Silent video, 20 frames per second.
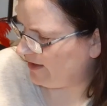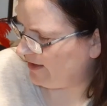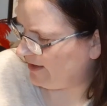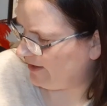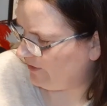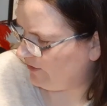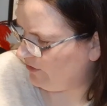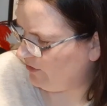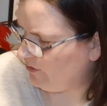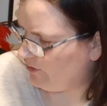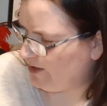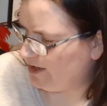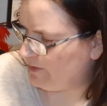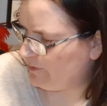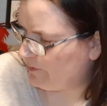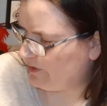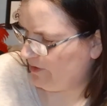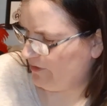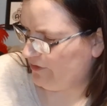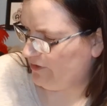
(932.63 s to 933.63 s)
That is not a
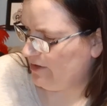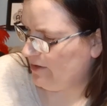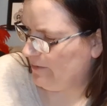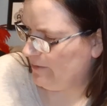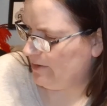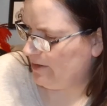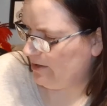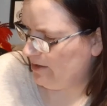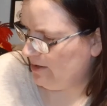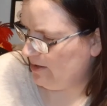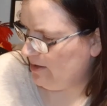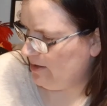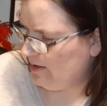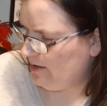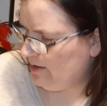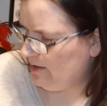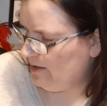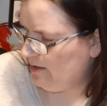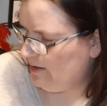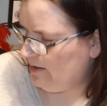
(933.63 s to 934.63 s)
British number.
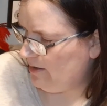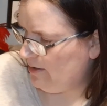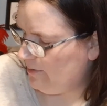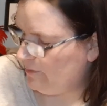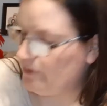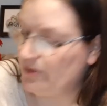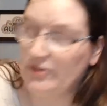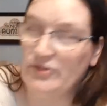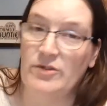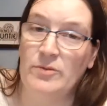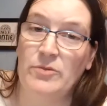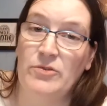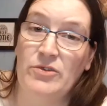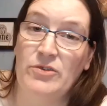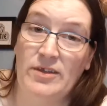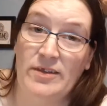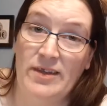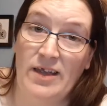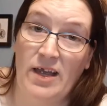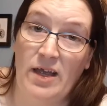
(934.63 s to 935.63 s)
British numbers
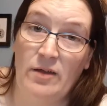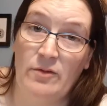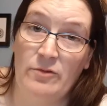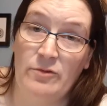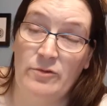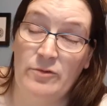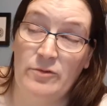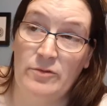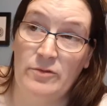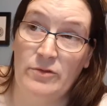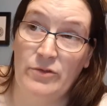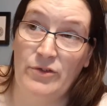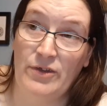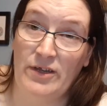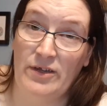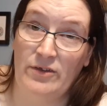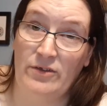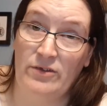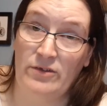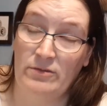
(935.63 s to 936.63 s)
tend to have
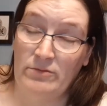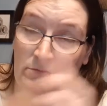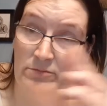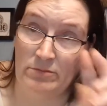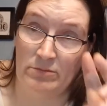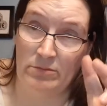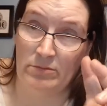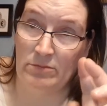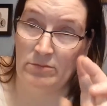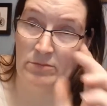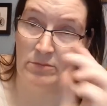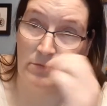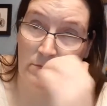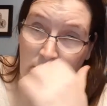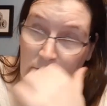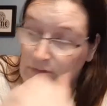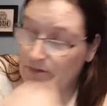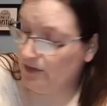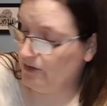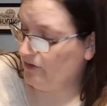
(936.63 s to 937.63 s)
six
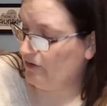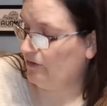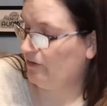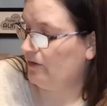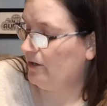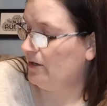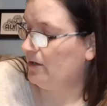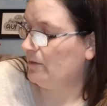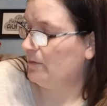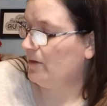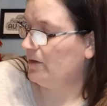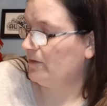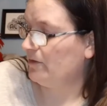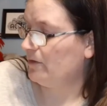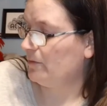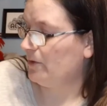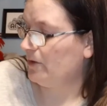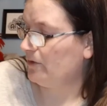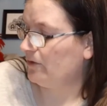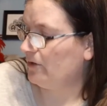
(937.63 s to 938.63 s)
digits in them after
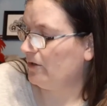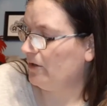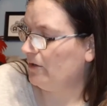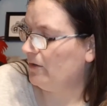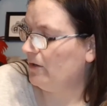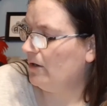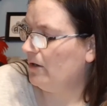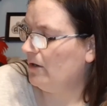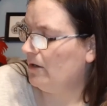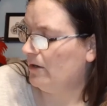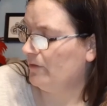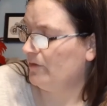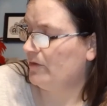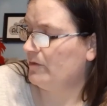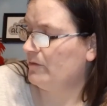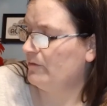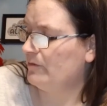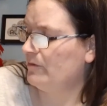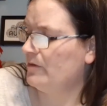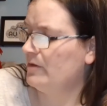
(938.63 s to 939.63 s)
the postcode, after
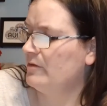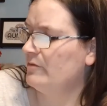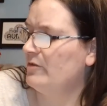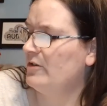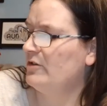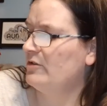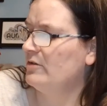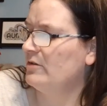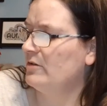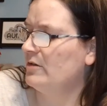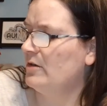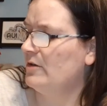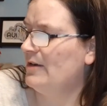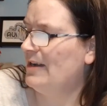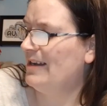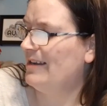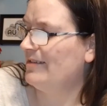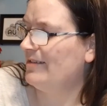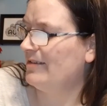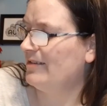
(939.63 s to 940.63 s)
the, the code,
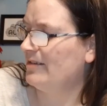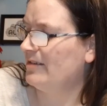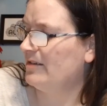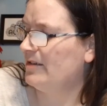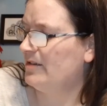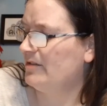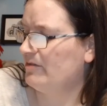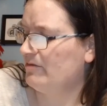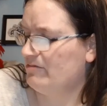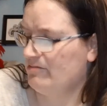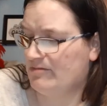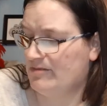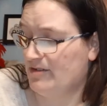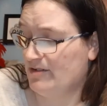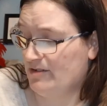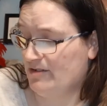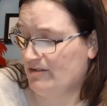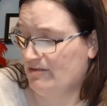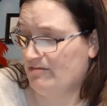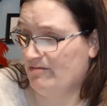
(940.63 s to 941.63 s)
unless it's a,
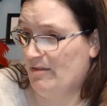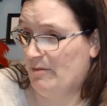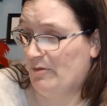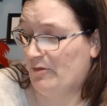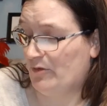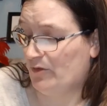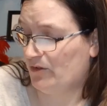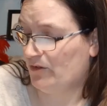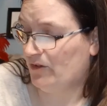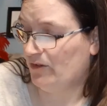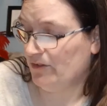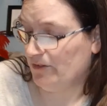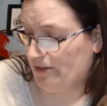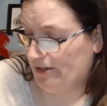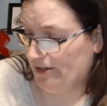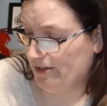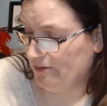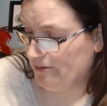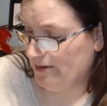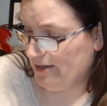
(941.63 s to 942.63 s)
the number for Scotland.
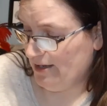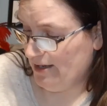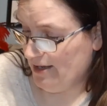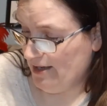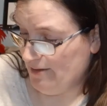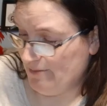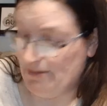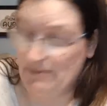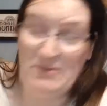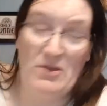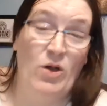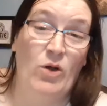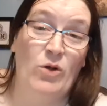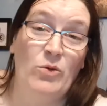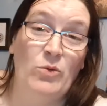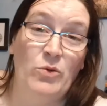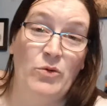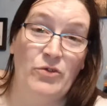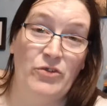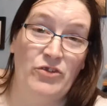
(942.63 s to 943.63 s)
No, maybe Hogwarts
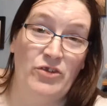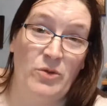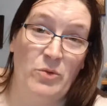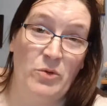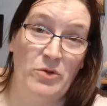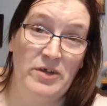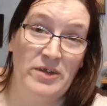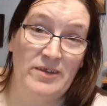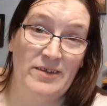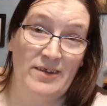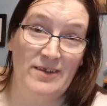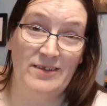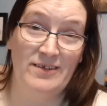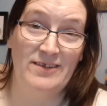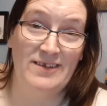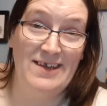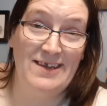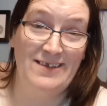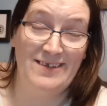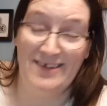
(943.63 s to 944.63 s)
or so on, it doesn't
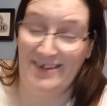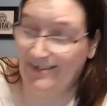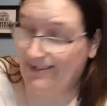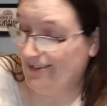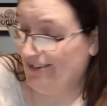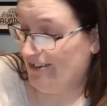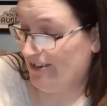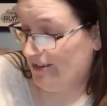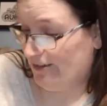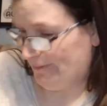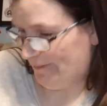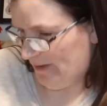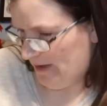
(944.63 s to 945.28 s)
need six digits.